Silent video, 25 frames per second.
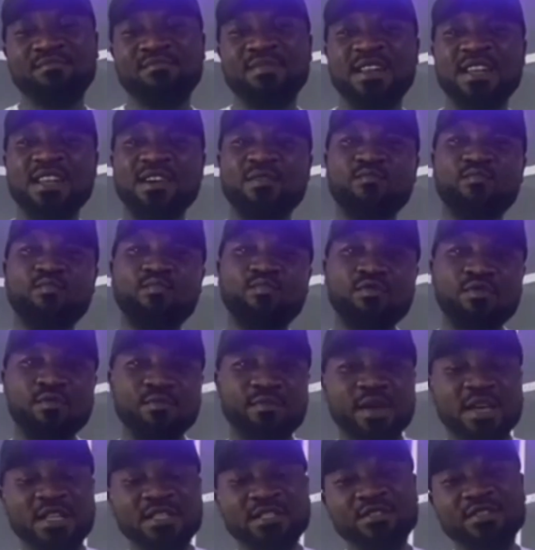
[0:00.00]
But the
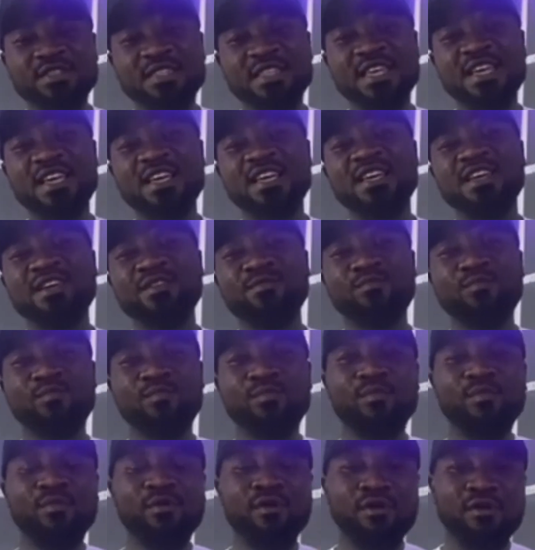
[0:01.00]
moment you take in
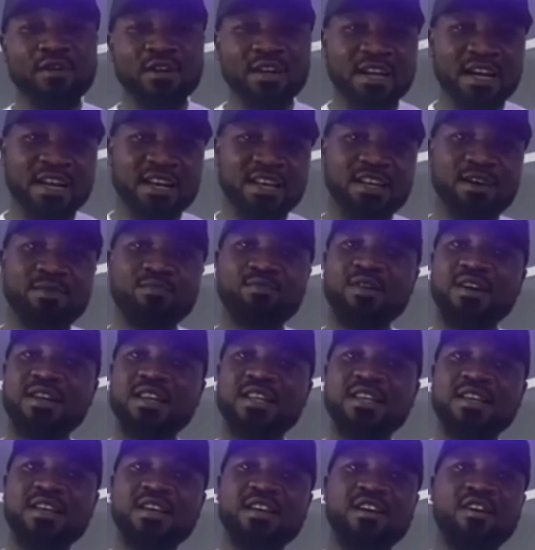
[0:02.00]
more than the
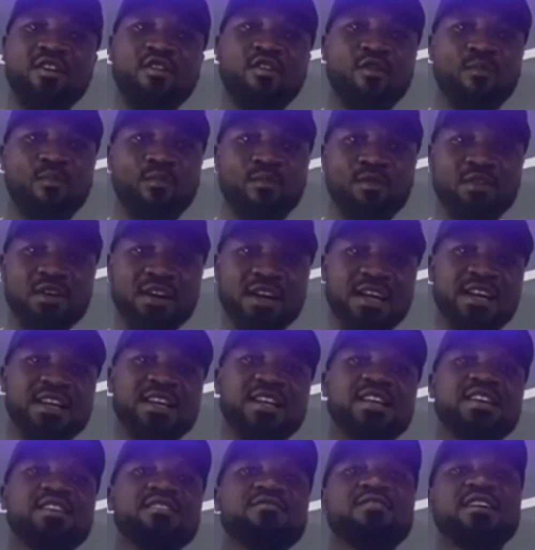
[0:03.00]
body or more
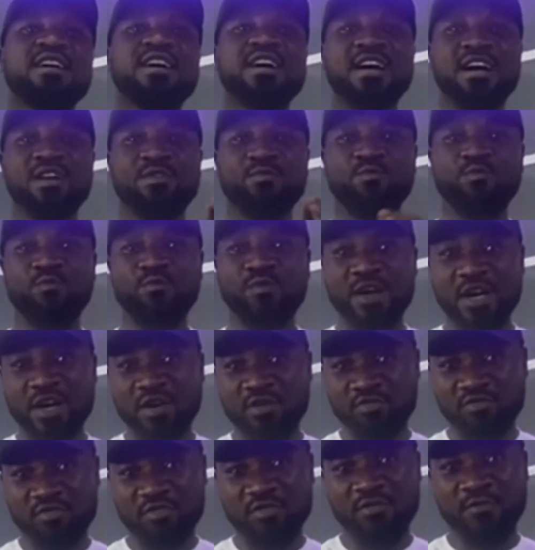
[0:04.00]
than the liver can
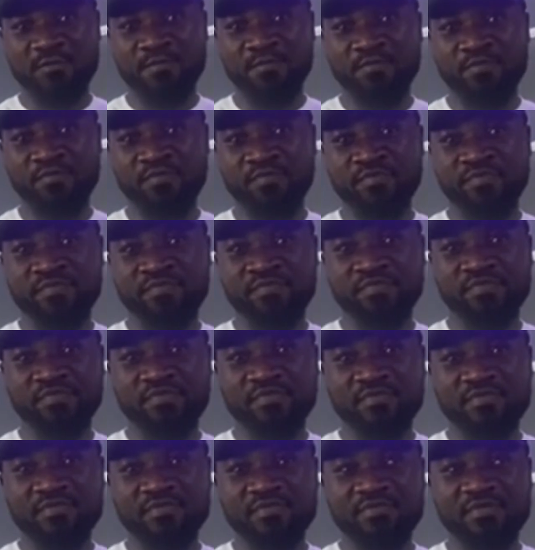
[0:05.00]
work on,
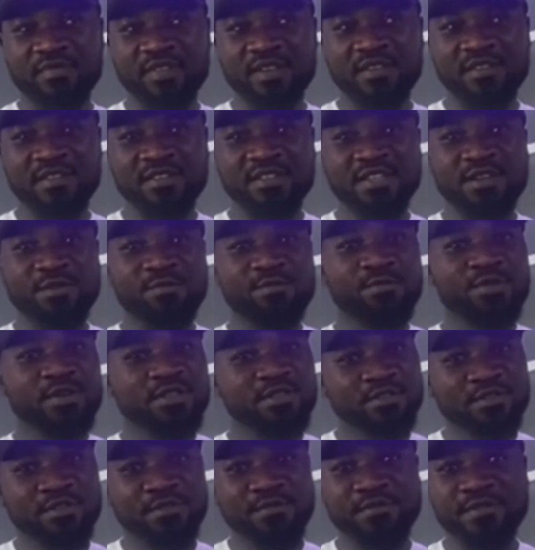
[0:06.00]
the
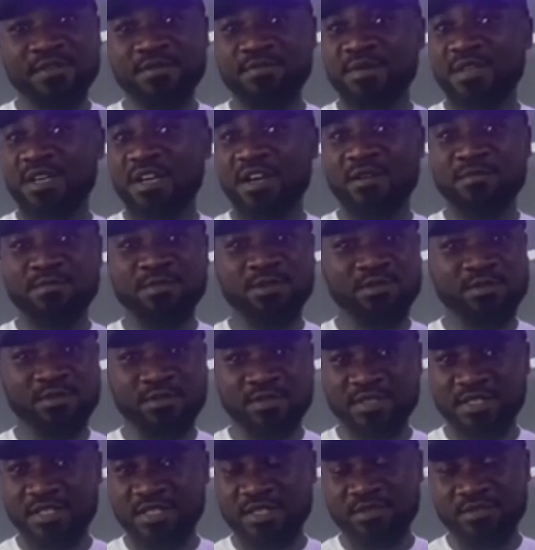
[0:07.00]
rest of it becomes
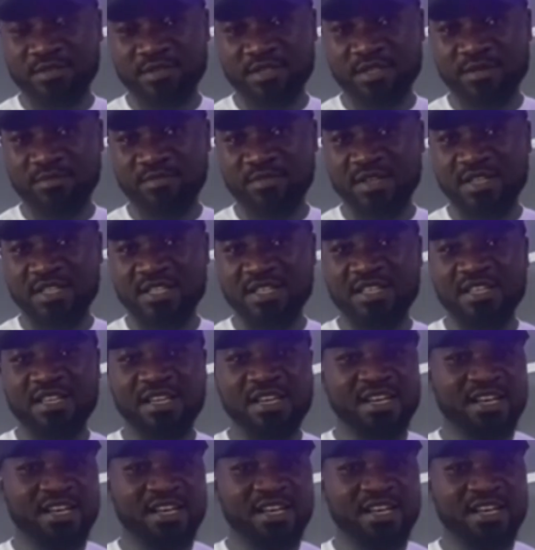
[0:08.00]
toxic to the body.